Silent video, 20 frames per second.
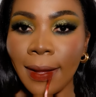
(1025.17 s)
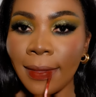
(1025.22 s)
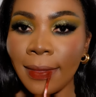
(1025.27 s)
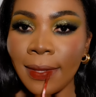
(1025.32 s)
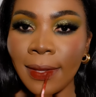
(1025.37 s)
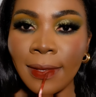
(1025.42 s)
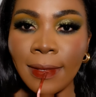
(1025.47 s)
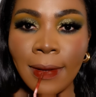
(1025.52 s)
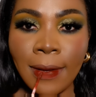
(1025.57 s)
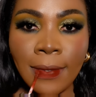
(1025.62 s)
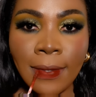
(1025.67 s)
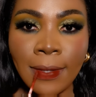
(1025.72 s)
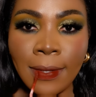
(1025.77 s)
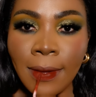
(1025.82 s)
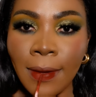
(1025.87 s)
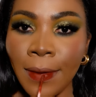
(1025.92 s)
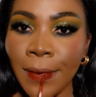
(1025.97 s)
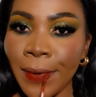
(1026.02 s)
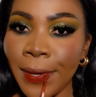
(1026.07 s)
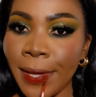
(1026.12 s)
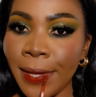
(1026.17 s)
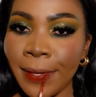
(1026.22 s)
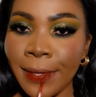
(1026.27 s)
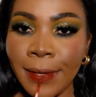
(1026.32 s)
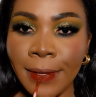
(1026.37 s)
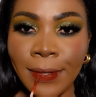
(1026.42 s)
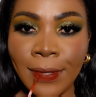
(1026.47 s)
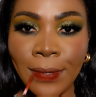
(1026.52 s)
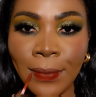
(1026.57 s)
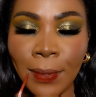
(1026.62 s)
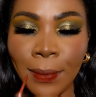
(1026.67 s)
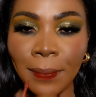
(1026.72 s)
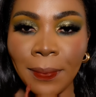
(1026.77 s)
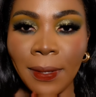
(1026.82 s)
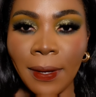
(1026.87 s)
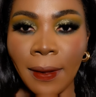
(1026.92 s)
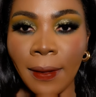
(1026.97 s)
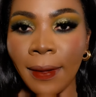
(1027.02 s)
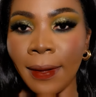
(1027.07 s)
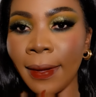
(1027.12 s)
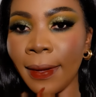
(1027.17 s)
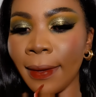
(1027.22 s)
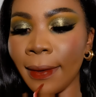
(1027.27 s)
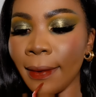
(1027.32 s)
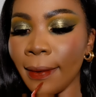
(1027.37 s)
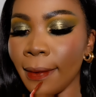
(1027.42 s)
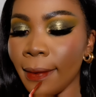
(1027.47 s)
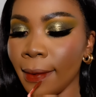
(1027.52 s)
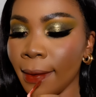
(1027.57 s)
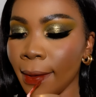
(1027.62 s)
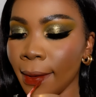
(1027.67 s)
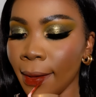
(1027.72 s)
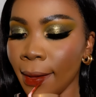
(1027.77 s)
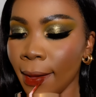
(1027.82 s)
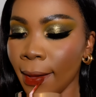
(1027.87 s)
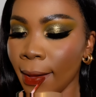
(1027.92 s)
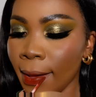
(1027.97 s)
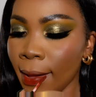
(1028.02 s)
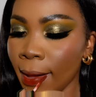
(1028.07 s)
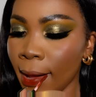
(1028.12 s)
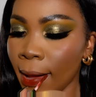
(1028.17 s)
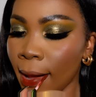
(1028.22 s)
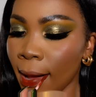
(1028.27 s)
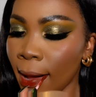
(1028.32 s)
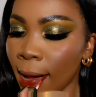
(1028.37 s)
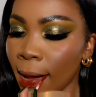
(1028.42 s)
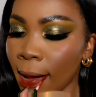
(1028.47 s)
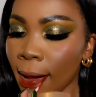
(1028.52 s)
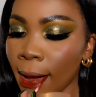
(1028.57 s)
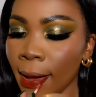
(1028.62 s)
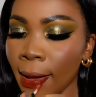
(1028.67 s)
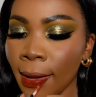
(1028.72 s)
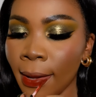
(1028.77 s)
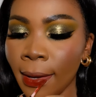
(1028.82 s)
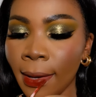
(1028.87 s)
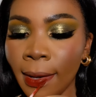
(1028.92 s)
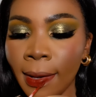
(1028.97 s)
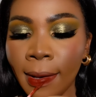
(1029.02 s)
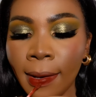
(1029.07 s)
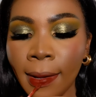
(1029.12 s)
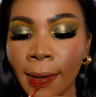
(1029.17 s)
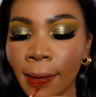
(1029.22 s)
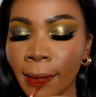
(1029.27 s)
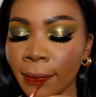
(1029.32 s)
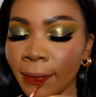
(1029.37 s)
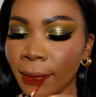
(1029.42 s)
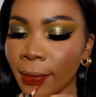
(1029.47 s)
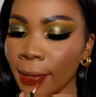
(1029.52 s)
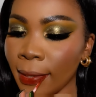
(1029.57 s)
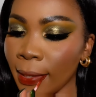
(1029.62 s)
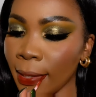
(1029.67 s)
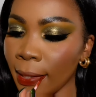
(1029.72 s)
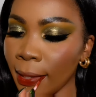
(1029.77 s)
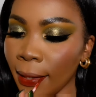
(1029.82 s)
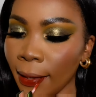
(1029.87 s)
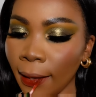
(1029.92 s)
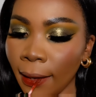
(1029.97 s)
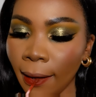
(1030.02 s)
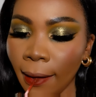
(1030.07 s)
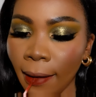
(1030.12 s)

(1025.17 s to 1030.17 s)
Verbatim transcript: And these are so easy to apply. I love these.